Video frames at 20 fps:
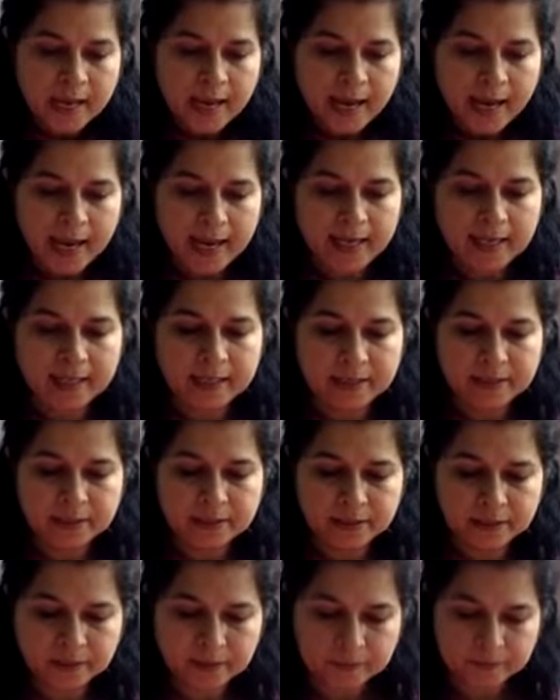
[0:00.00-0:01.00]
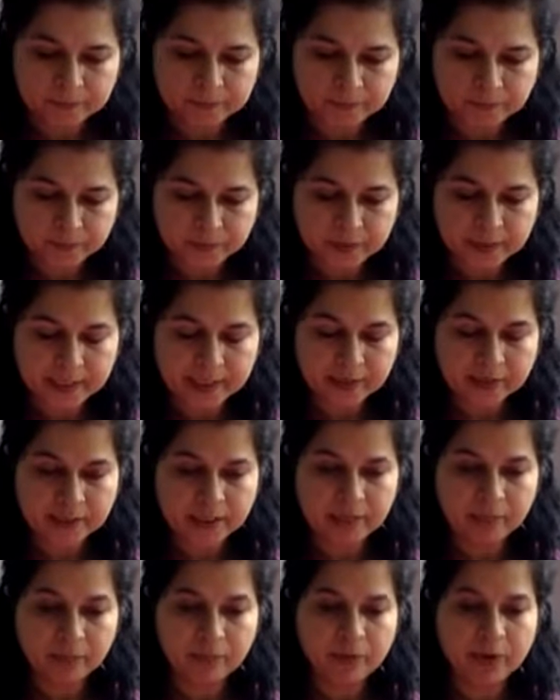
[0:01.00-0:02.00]
And take a
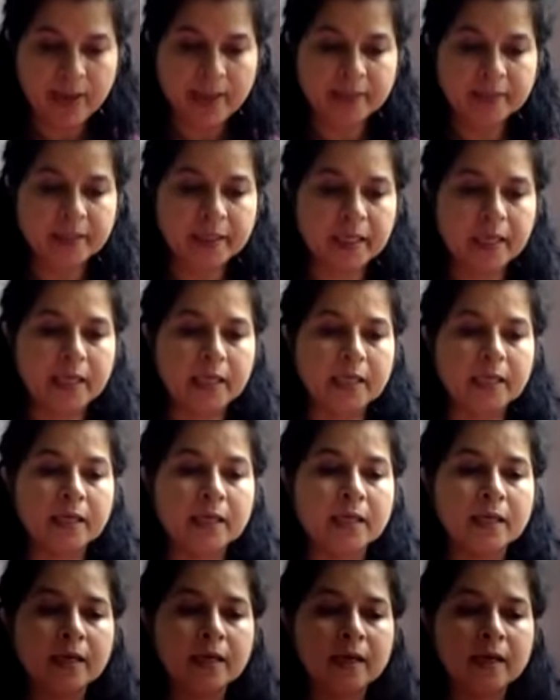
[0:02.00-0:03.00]
deep breath in,